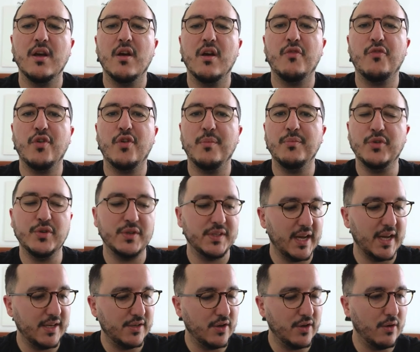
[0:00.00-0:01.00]
from the
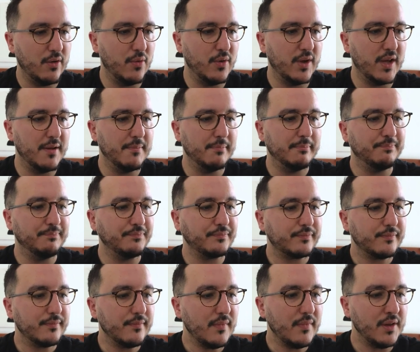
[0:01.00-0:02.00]
title, okay?
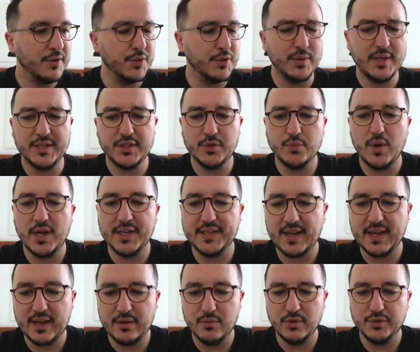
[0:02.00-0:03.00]
So that's
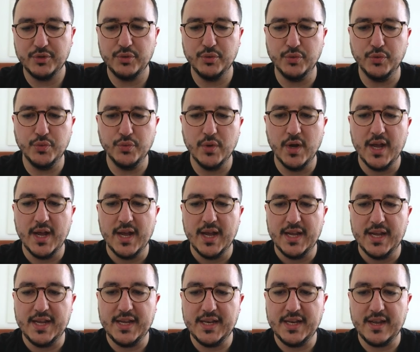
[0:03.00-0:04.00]
what I want to do
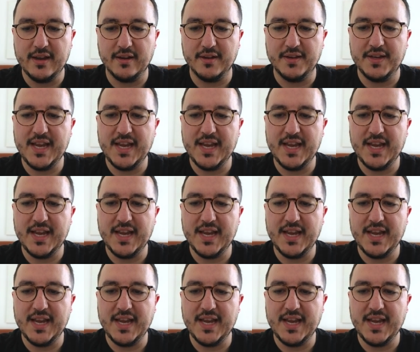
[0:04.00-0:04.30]
in here.